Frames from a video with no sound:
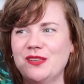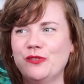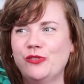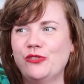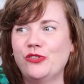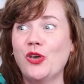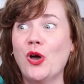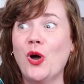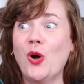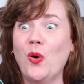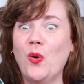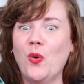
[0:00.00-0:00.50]

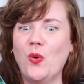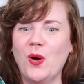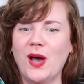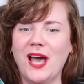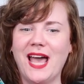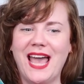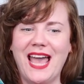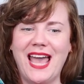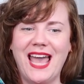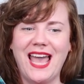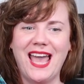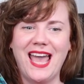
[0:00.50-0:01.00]

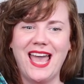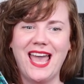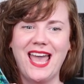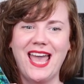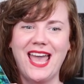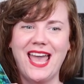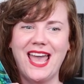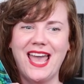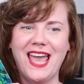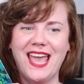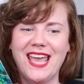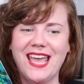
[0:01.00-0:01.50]
So
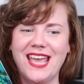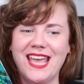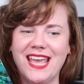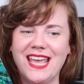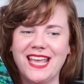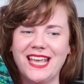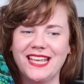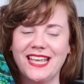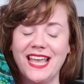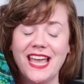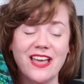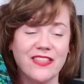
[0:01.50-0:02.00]

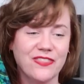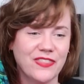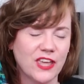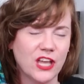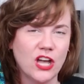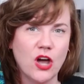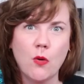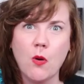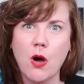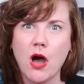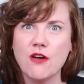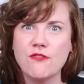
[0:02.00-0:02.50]

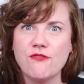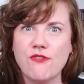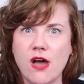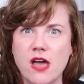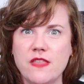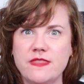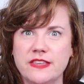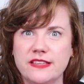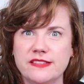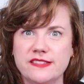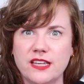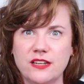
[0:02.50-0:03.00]
they go off
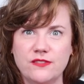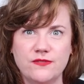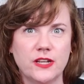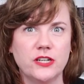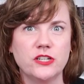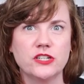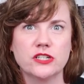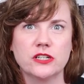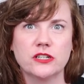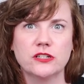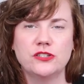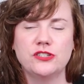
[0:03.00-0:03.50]
on this
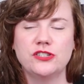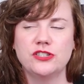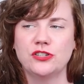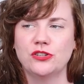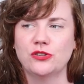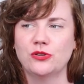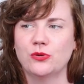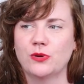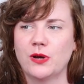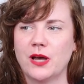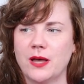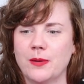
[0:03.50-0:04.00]
adventure
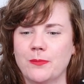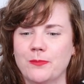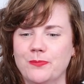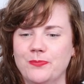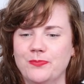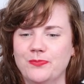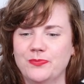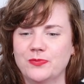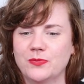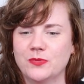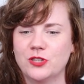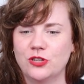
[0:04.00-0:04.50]

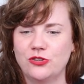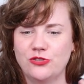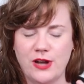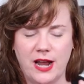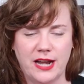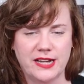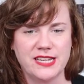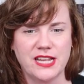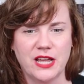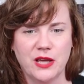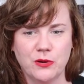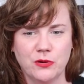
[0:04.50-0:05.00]
to
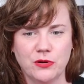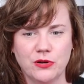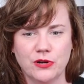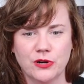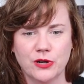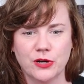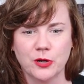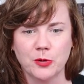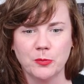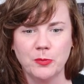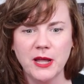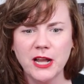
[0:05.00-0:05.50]
track down
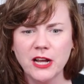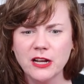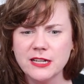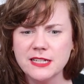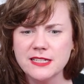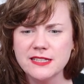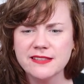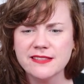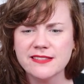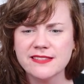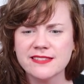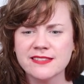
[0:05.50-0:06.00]
her
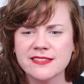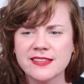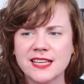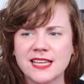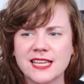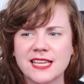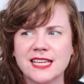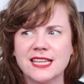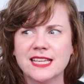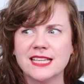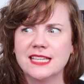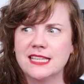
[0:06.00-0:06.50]
parents.
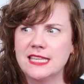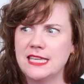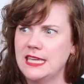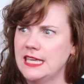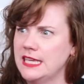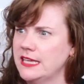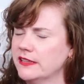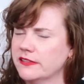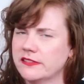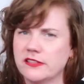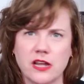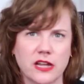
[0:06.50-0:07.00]

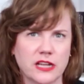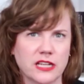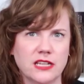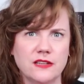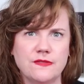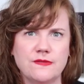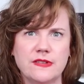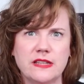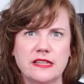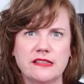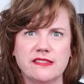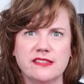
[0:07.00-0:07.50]
He is not
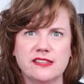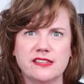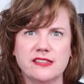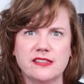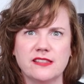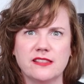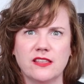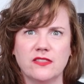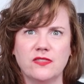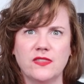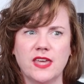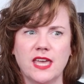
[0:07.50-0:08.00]

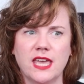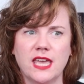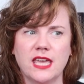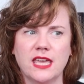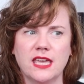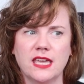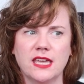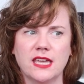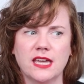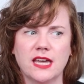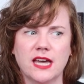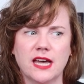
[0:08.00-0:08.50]
convinced that
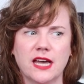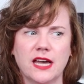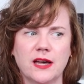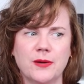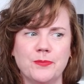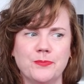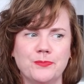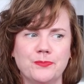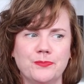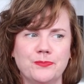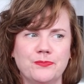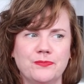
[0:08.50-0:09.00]
they
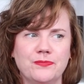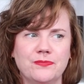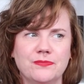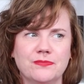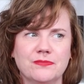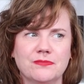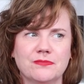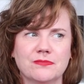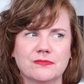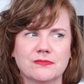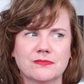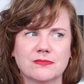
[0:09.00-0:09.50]

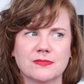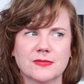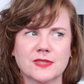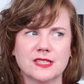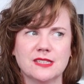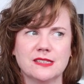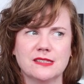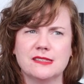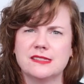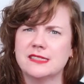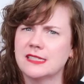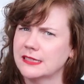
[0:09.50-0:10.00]

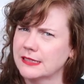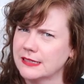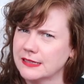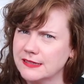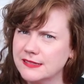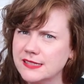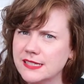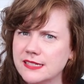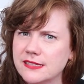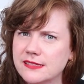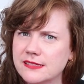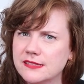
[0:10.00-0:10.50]
still
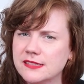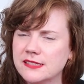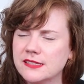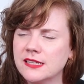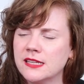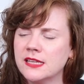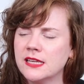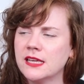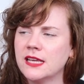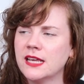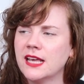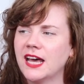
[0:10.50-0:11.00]

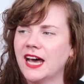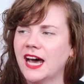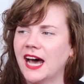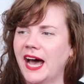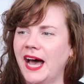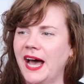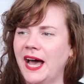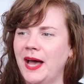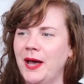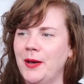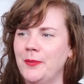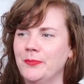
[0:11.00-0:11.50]
exist,
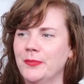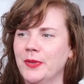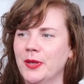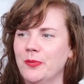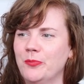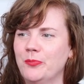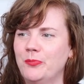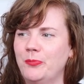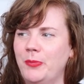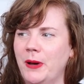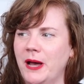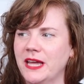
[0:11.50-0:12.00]

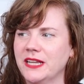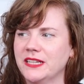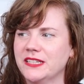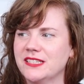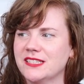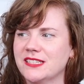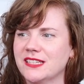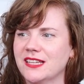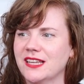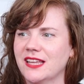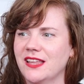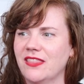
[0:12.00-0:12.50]

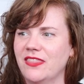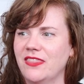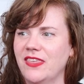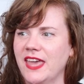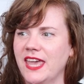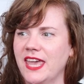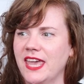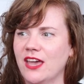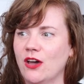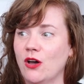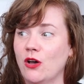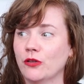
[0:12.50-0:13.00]
but
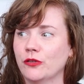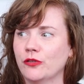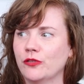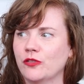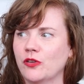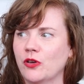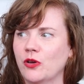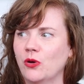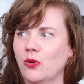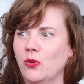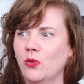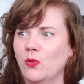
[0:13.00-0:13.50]
they
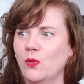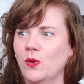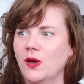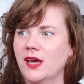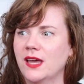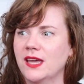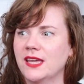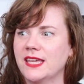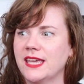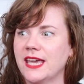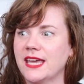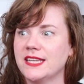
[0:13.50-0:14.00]
also
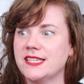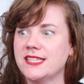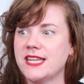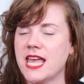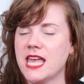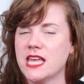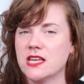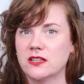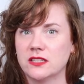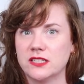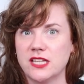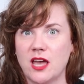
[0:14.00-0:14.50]
get
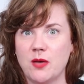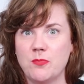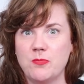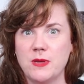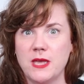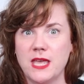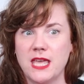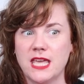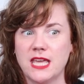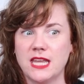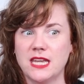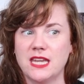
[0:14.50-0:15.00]
tangled
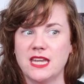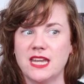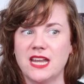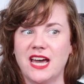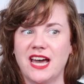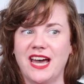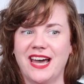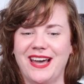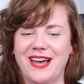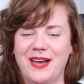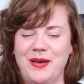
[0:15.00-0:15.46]
up in